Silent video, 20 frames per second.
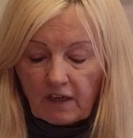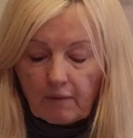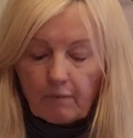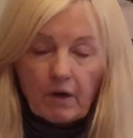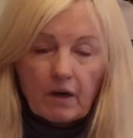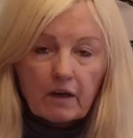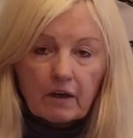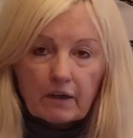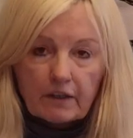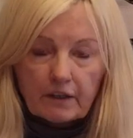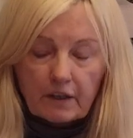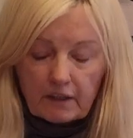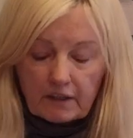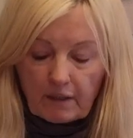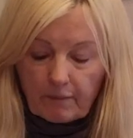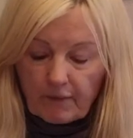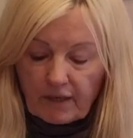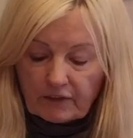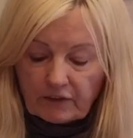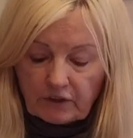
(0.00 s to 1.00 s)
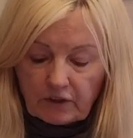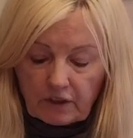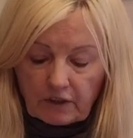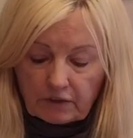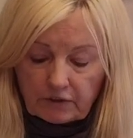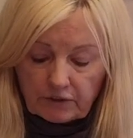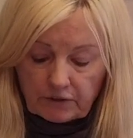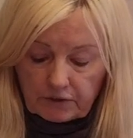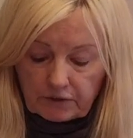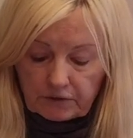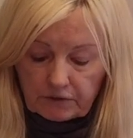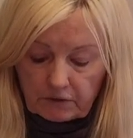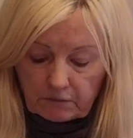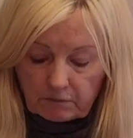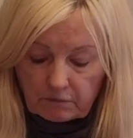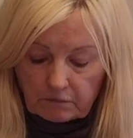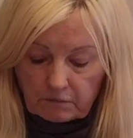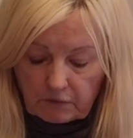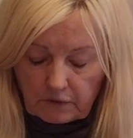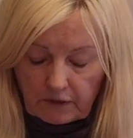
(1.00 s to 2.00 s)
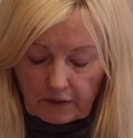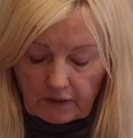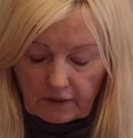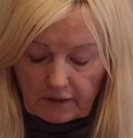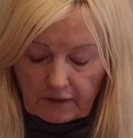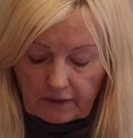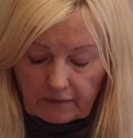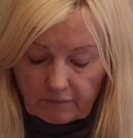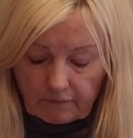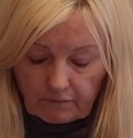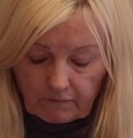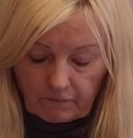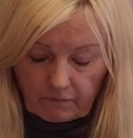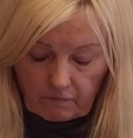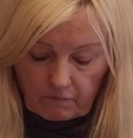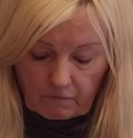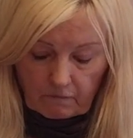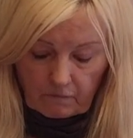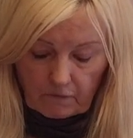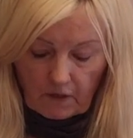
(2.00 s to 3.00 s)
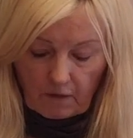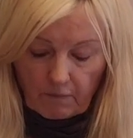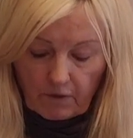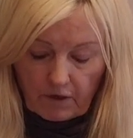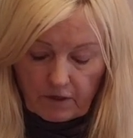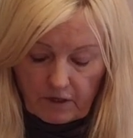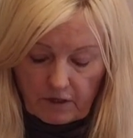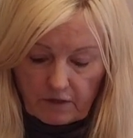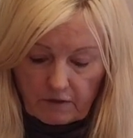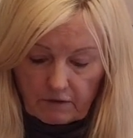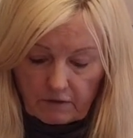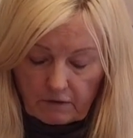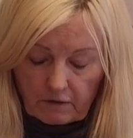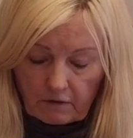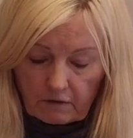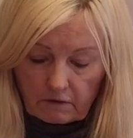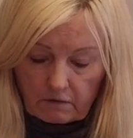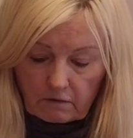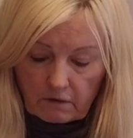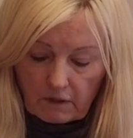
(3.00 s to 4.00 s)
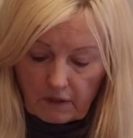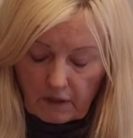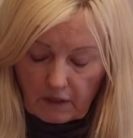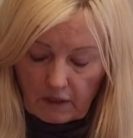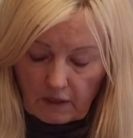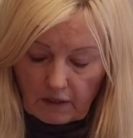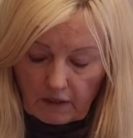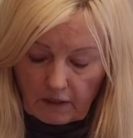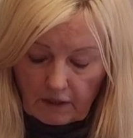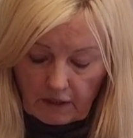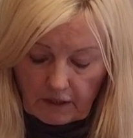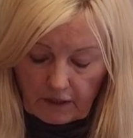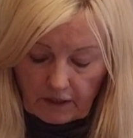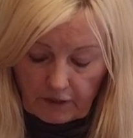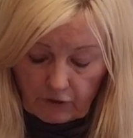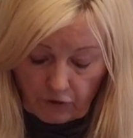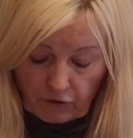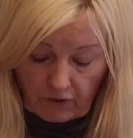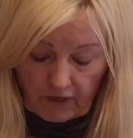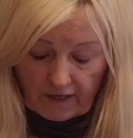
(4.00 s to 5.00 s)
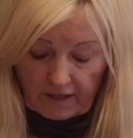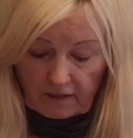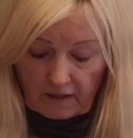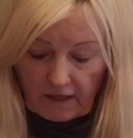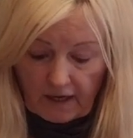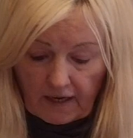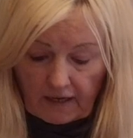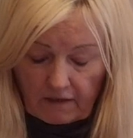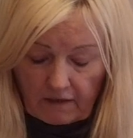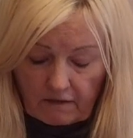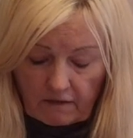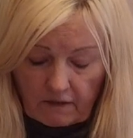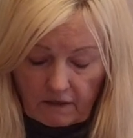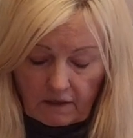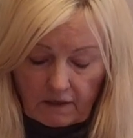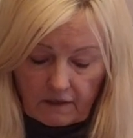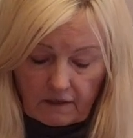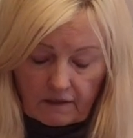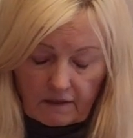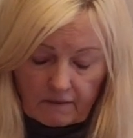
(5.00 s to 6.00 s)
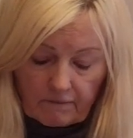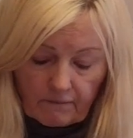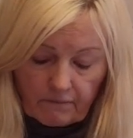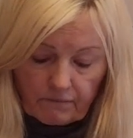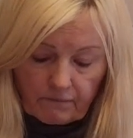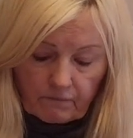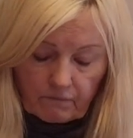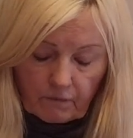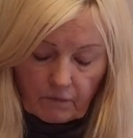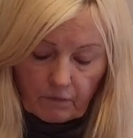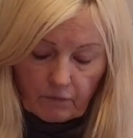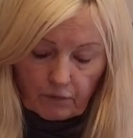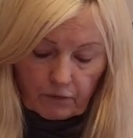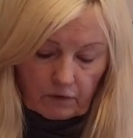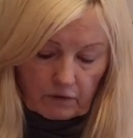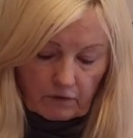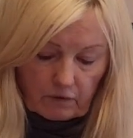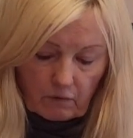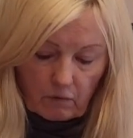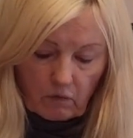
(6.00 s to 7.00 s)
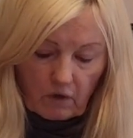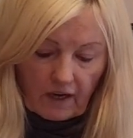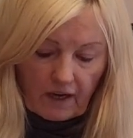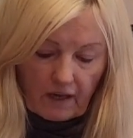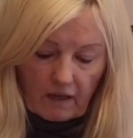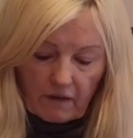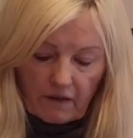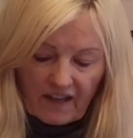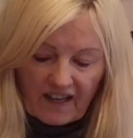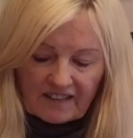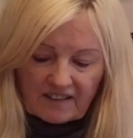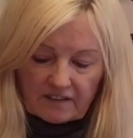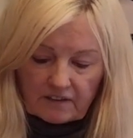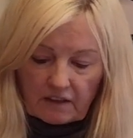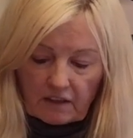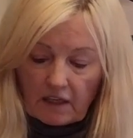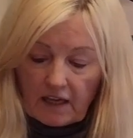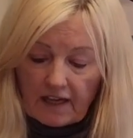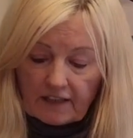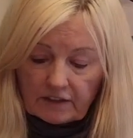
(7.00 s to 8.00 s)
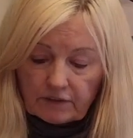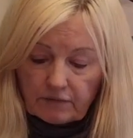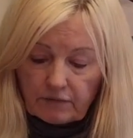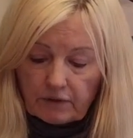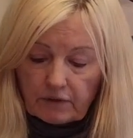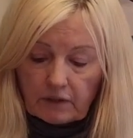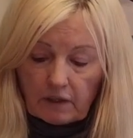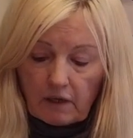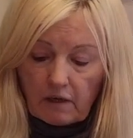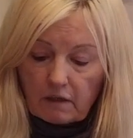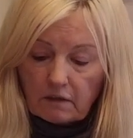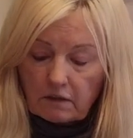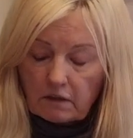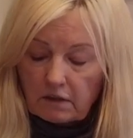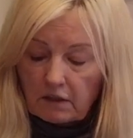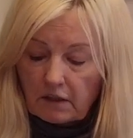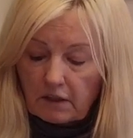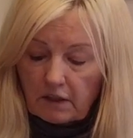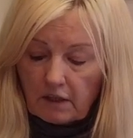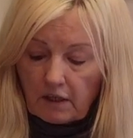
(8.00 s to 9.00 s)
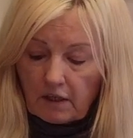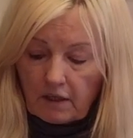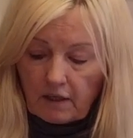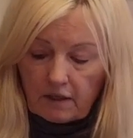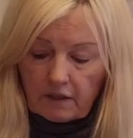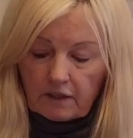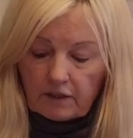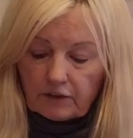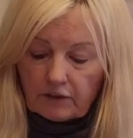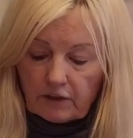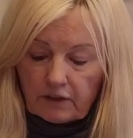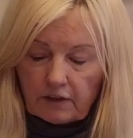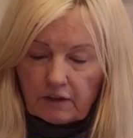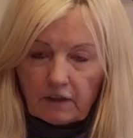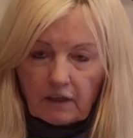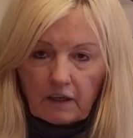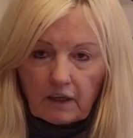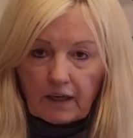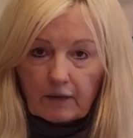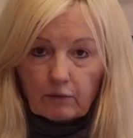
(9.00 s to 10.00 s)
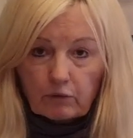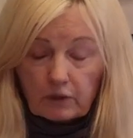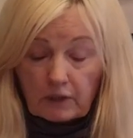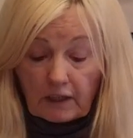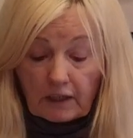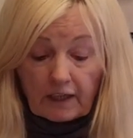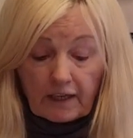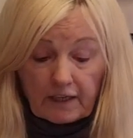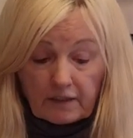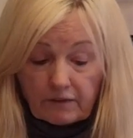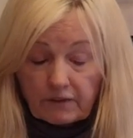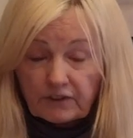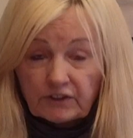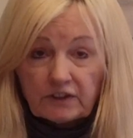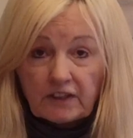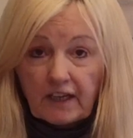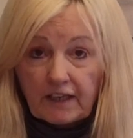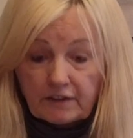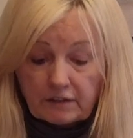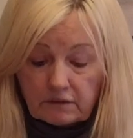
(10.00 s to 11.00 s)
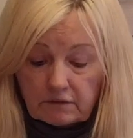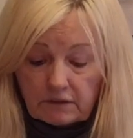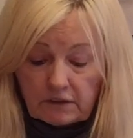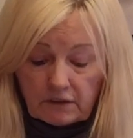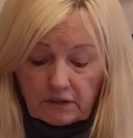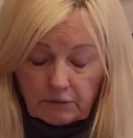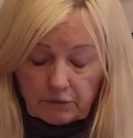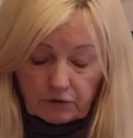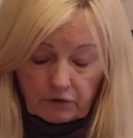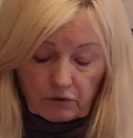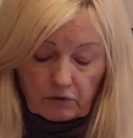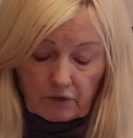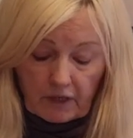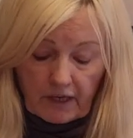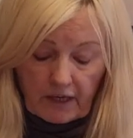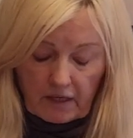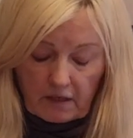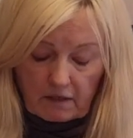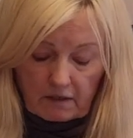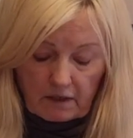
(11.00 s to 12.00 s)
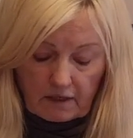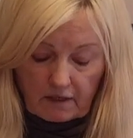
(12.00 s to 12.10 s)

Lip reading: MSR system about a year ago, and I tried that for a little while. That didn't last very long. I really liked the size of it. It was great.